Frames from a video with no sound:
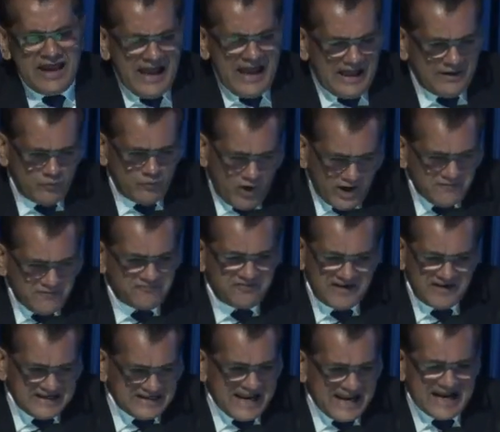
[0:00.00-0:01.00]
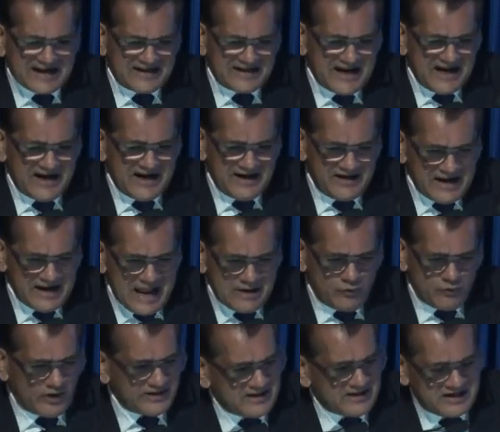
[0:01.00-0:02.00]
And what fintech did, and
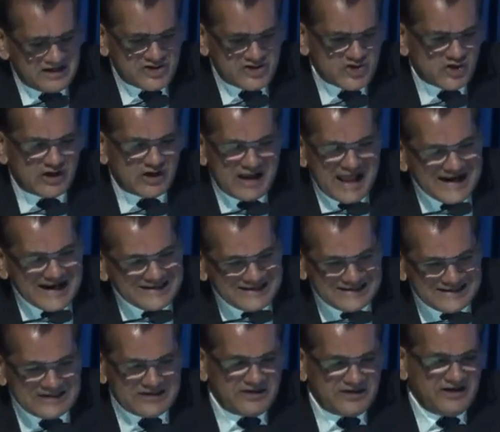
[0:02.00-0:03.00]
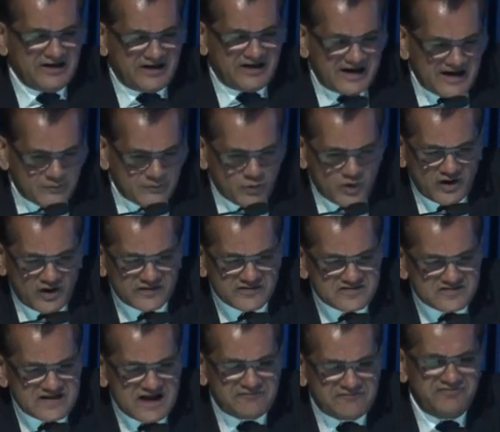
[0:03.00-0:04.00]
what the digital identity did,
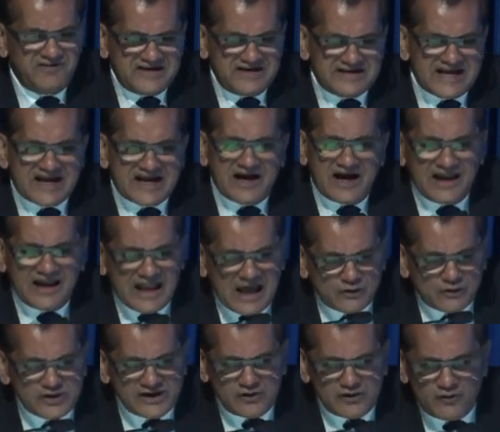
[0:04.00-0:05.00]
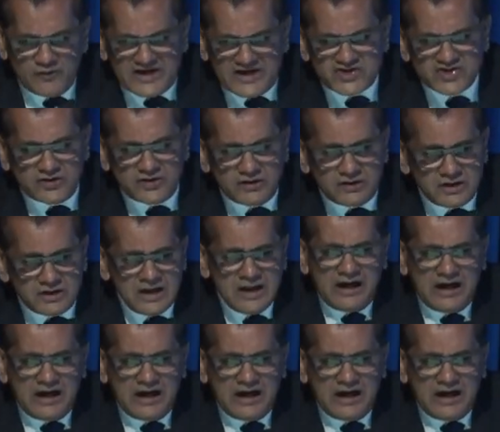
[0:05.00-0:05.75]
was that fintech allowed innovation,